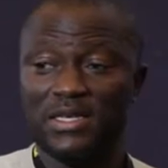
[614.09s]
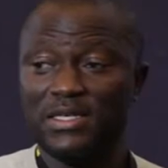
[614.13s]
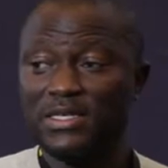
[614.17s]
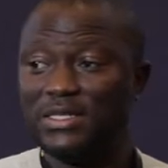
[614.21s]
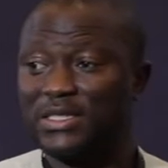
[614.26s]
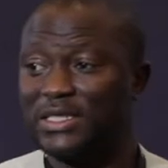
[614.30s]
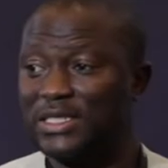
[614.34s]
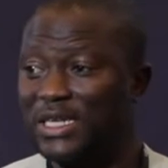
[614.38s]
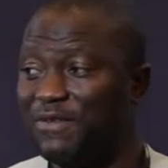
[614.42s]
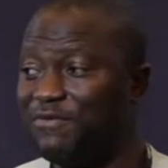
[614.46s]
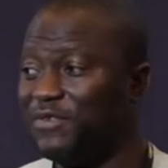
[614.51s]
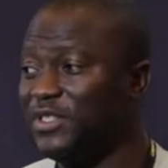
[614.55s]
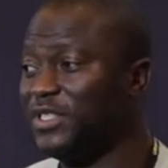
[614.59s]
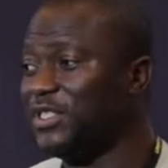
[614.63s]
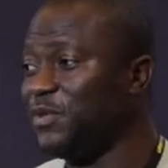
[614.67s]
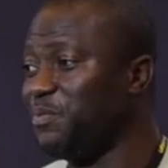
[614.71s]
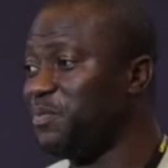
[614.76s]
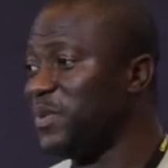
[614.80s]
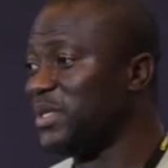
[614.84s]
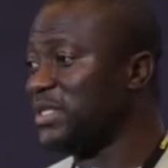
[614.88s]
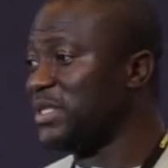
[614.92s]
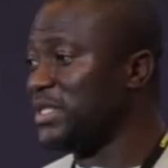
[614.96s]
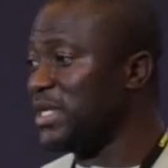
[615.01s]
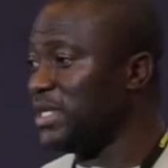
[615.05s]

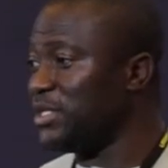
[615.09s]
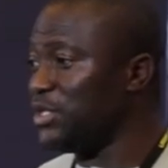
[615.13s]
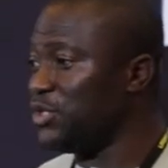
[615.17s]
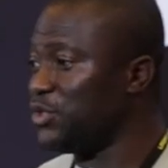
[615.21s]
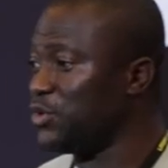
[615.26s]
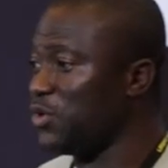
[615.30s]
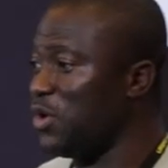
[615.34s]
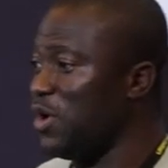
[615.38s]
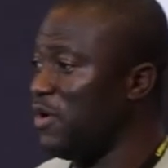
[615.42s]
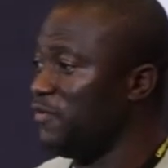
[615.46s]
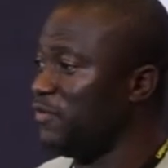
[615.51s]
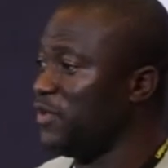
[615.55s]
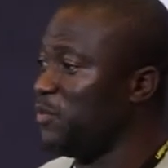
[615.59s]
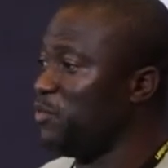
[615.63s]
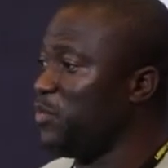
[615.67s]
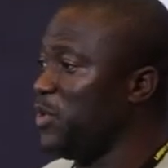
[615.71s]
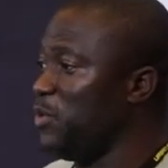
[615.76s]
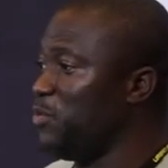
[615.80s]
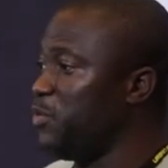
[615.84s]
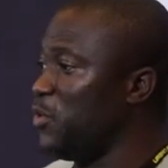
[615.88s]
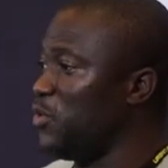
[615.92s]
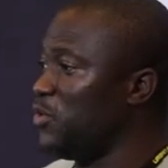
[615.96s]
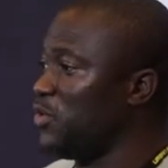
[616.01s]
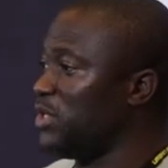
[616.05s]
70% of the
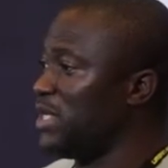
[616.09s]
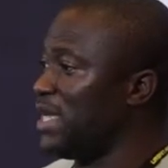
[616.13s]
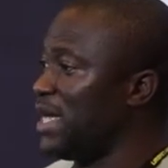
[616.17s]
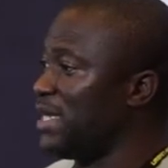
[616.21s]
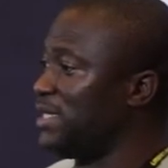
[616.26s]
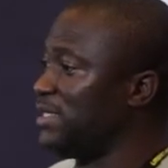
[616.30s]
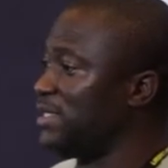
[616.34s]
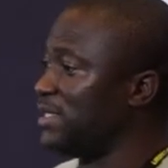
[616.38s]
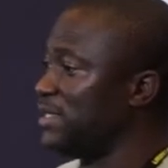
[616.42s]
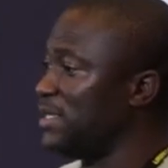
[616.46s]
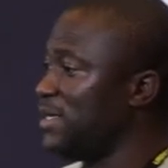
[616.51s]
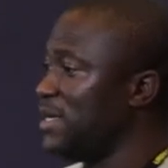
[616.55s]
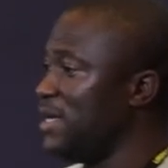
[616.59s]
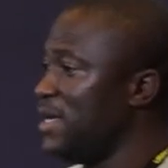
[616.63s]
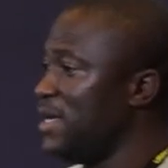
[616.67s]
people that